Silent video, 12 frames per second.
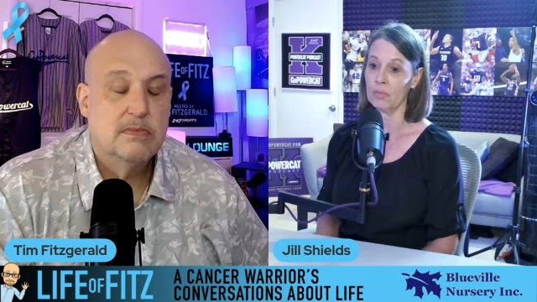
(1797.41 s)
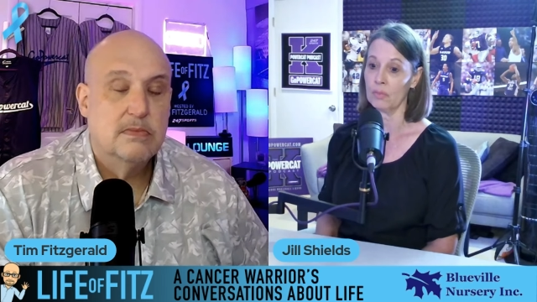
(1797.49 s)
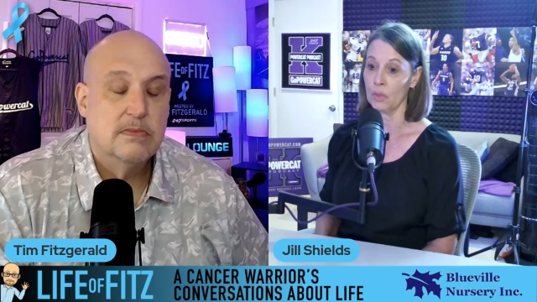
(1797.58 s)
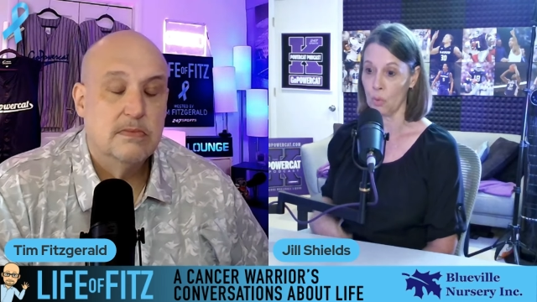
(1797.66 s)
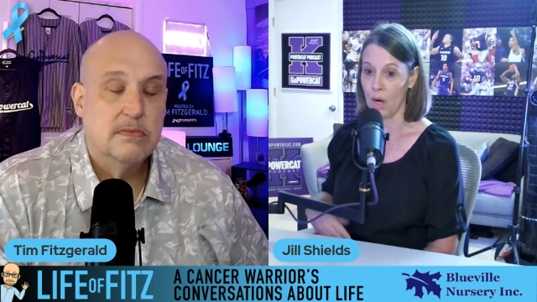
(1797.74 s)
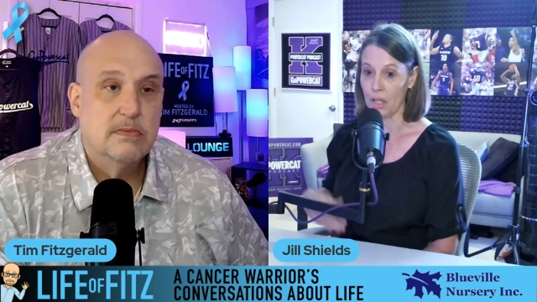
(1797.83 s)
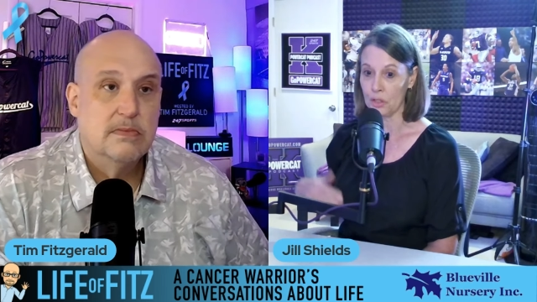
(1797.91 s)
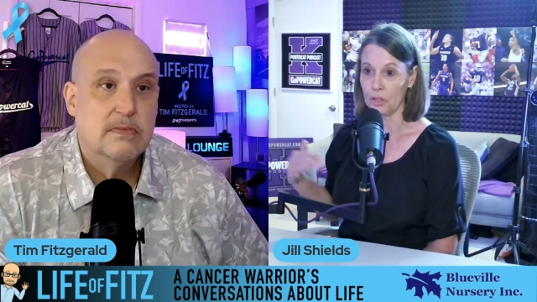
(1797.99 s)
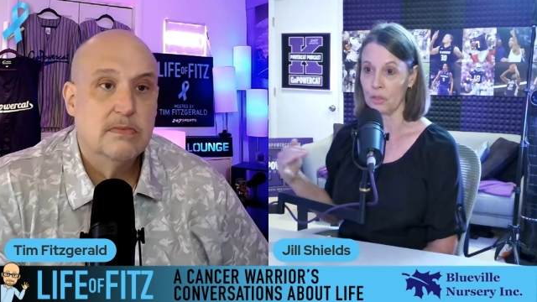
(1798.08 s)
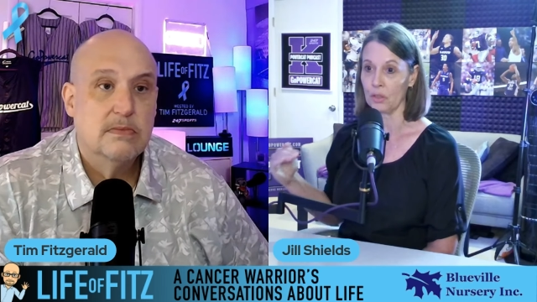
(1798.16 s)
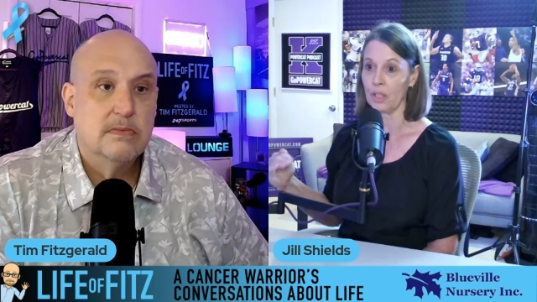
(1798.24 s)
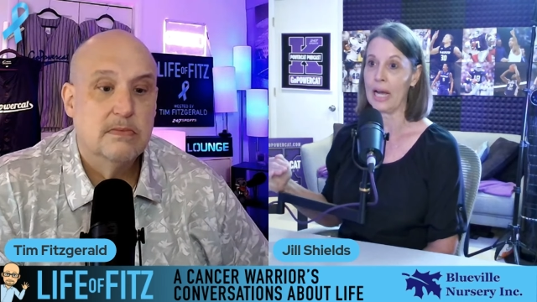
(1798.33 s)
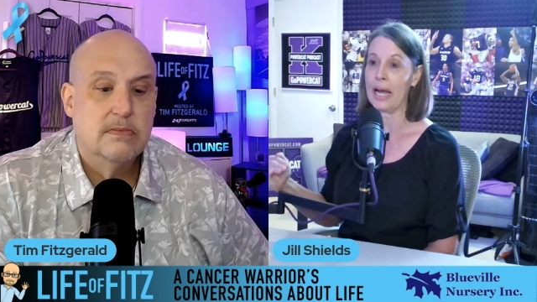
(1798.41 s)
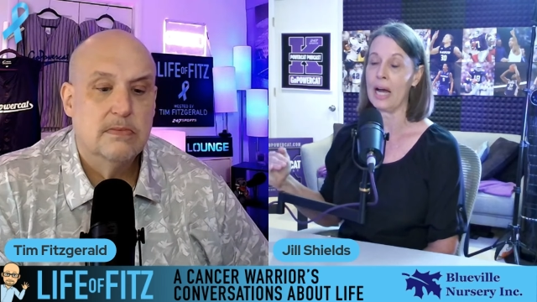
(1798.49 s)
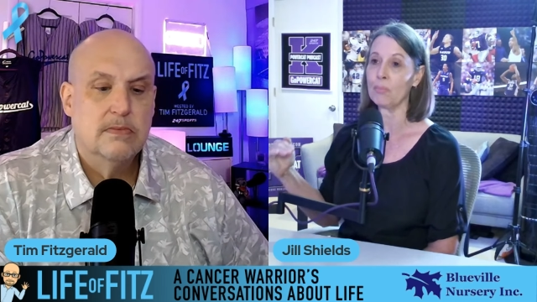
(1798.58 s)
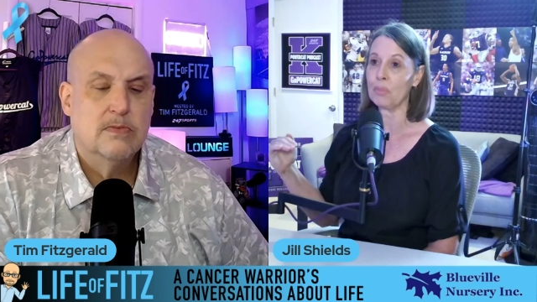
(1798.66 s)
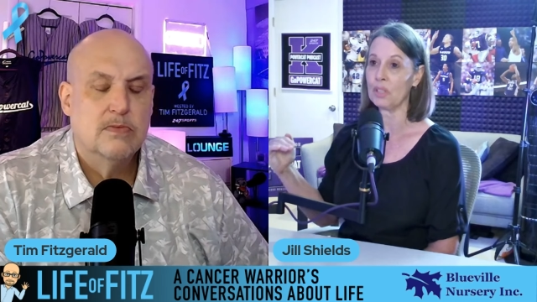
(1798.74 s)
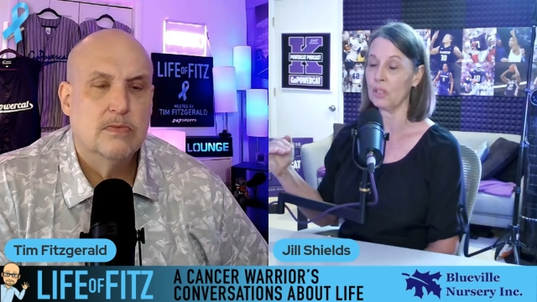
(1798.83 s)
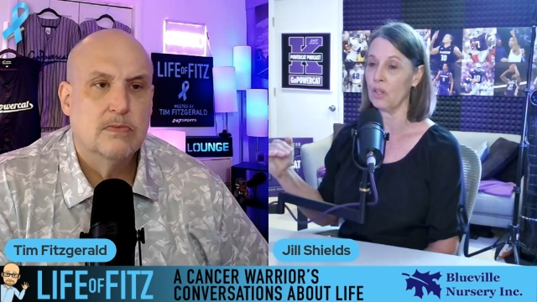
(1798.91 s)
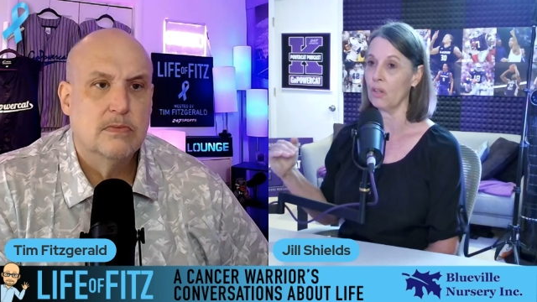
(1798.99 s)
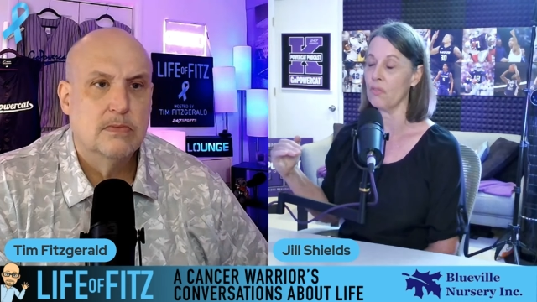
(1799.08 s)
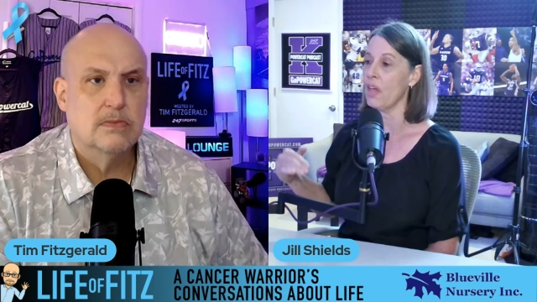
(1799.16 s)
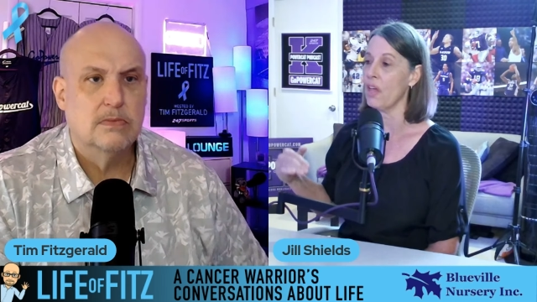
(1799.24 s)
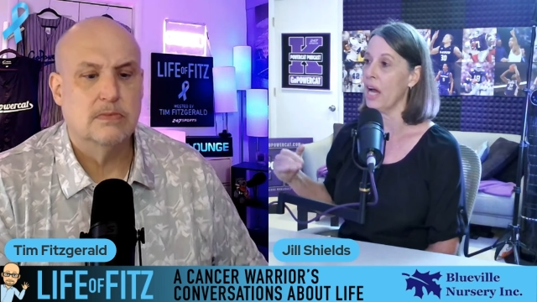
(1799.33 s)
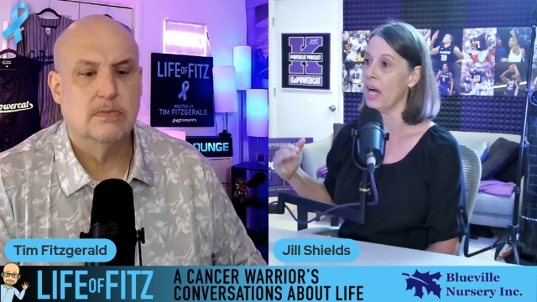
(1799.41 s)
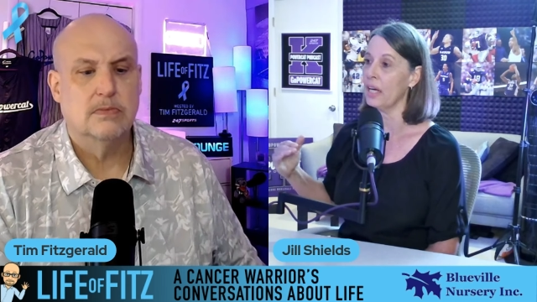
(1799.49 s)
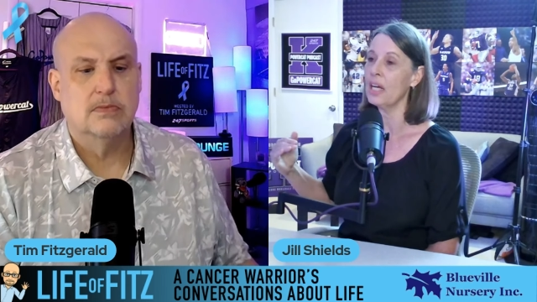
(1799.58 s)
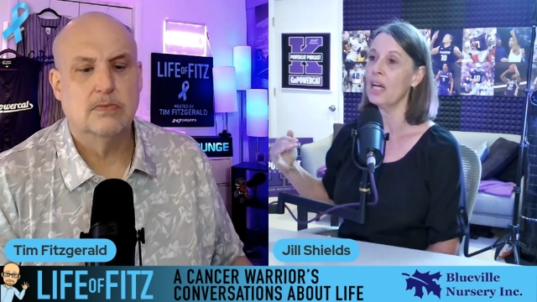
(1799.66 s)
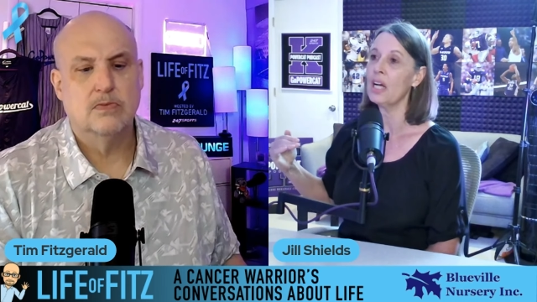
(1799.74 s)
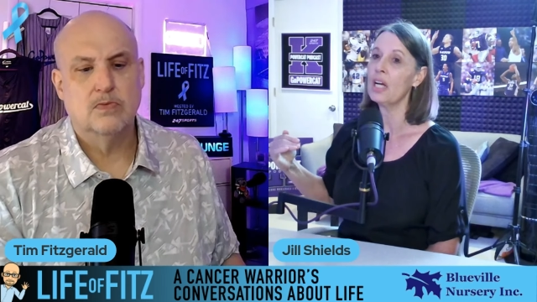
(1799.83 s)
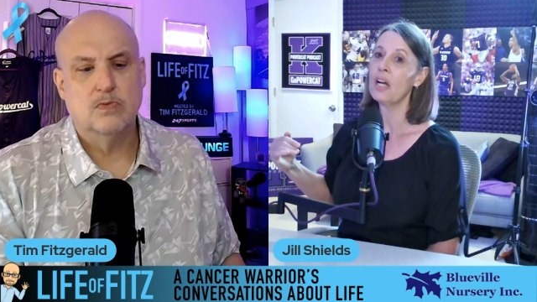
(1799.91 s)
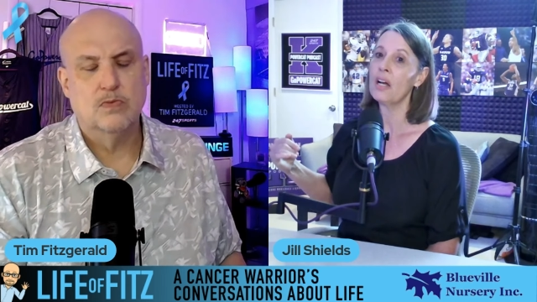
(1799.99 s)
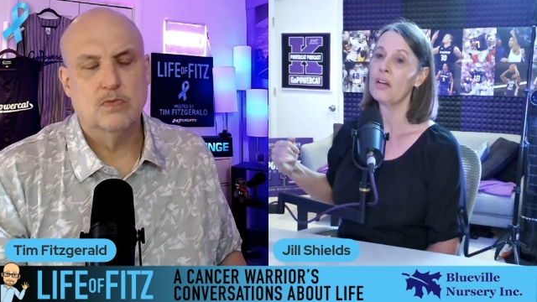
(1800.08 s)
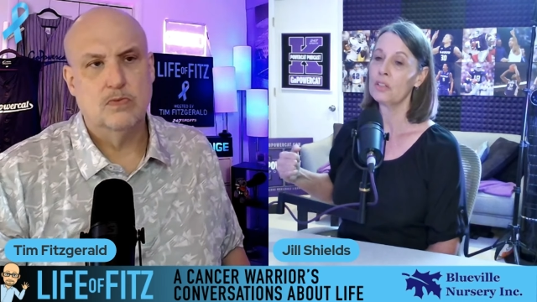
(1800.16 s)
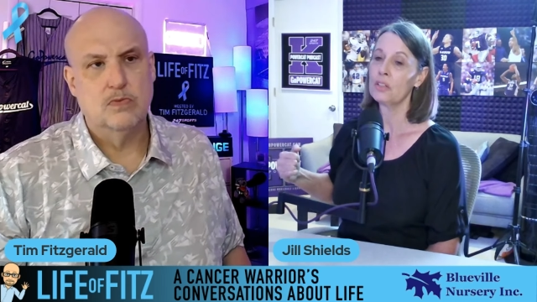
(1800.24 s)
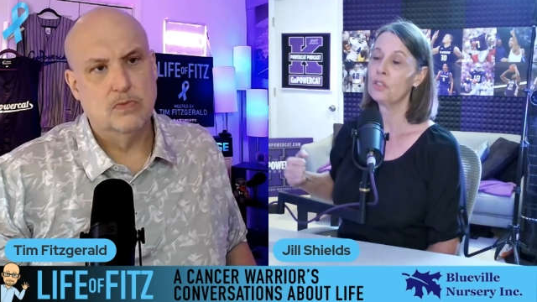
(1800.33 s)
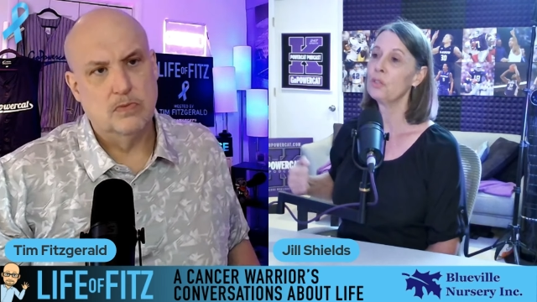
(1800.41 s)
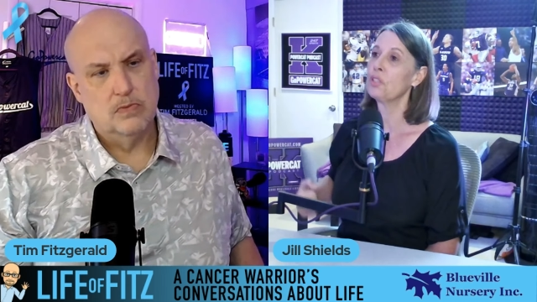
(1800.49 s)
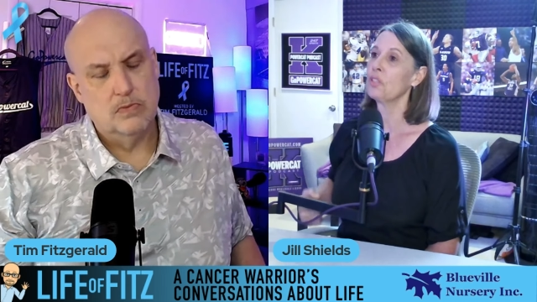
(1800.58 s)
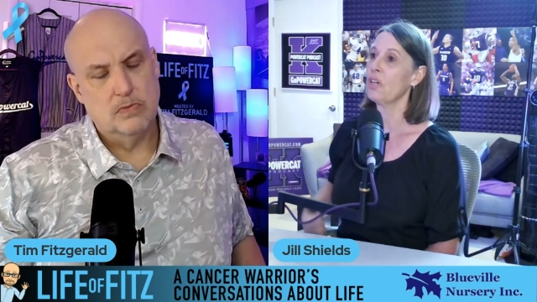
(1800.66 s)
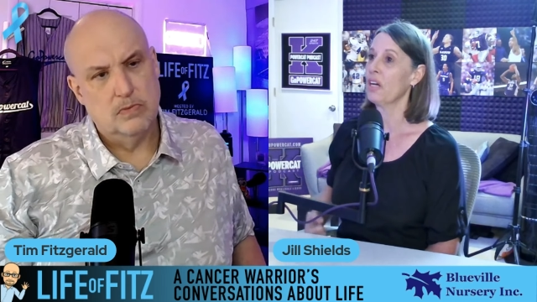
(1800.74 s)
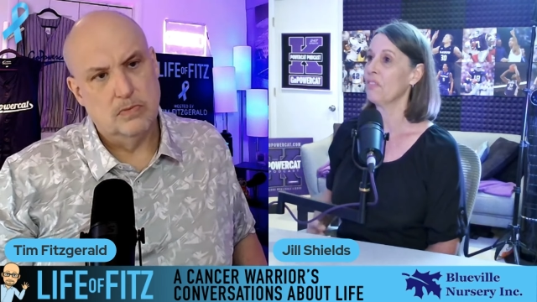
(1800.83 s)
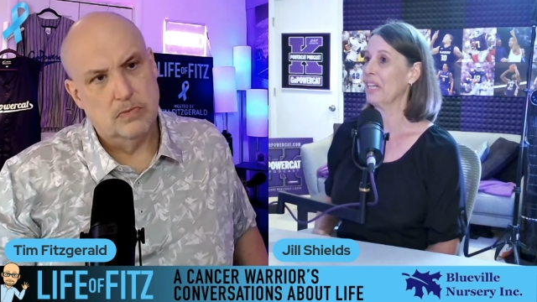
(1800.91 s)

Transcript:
Speaker 1: the roster caps and all of that do still have